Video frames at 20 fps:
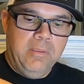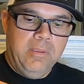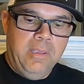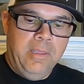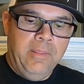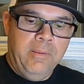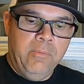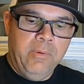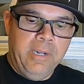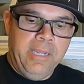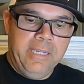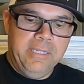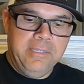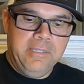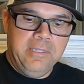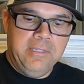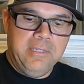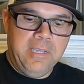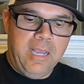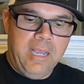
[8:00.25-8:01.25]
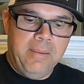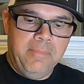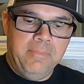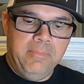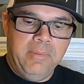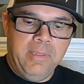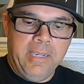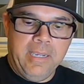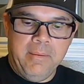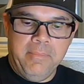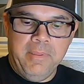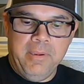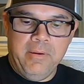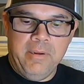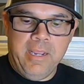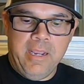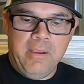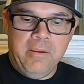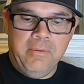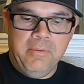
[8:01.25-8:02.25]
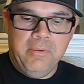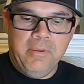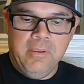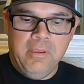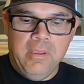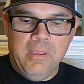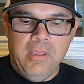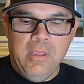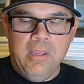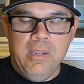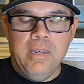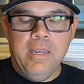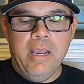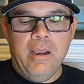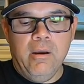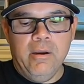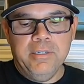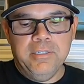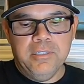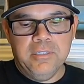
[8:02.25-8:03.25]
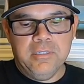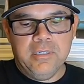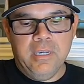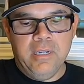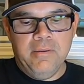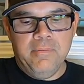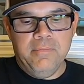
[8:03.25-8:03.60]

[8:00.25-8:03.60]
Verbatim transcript: And then when I get to the top, like I'm there now, now I just kind